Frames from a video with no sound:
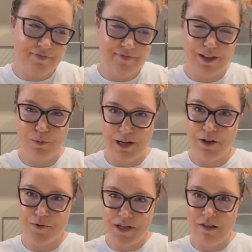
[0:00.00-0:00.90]
when he
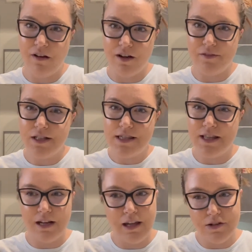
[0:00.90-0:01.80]
goes into the office,
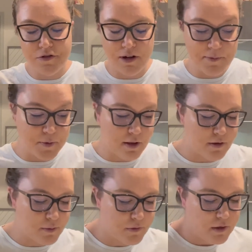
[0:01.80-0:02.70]
then he just grabs one of
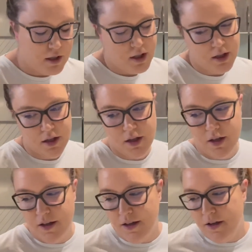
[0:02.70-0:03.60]
those.
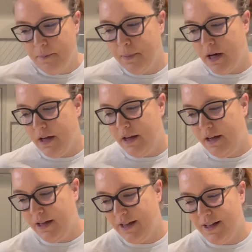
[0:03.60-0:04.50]
But
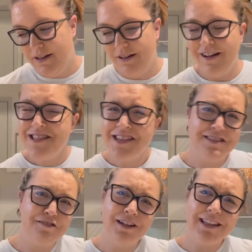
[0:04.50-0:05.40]
honestly,
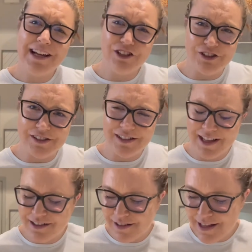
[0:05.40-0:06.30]
they're not that good.
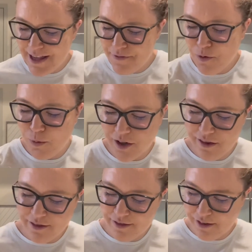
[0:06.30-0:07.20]
Like, are they even worth
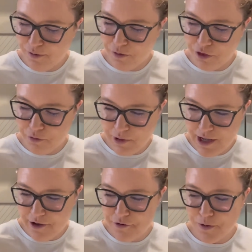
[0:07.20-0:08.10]
the
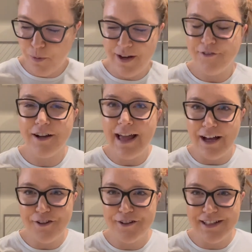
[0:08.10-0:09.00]
300 whatever
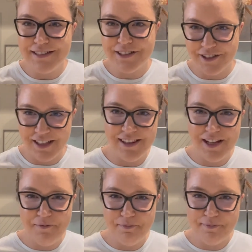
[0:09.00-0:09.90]
calories are in
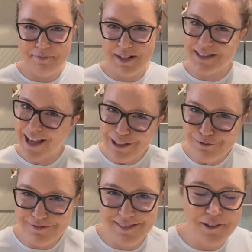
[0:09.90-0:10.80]
them? Because I
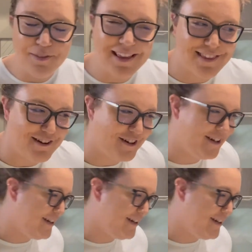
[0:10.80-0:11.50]
don't think they are.